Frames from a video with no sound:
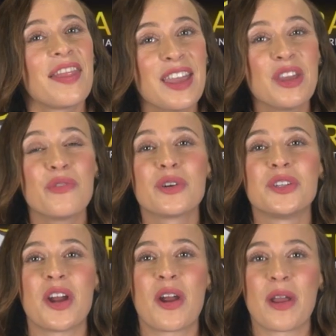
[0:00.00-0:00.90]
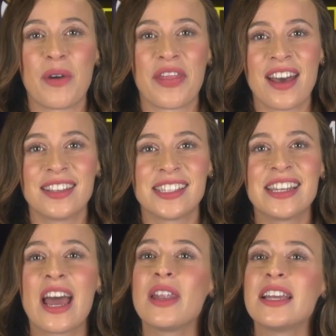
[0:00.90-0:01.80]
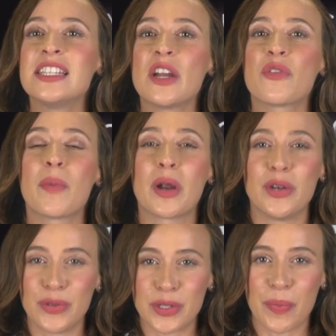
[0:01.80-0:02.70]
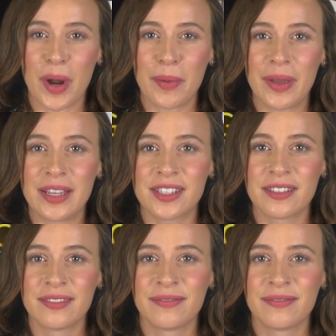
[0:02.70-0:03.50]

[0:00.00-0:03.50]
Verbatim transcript: Thank you for sharing with us. Now let's hear from our news department.